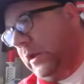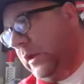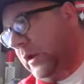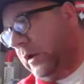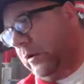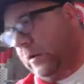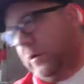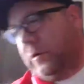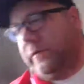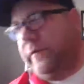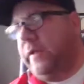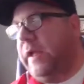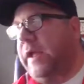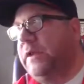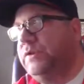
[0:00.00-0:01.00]
And I'll go
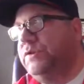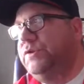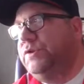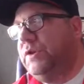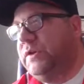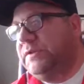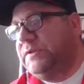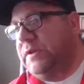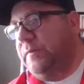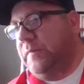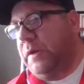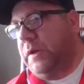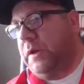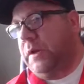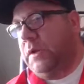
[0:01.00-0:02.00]
over that in just a
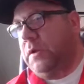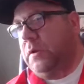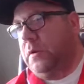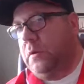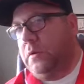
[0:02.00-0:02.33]
minute.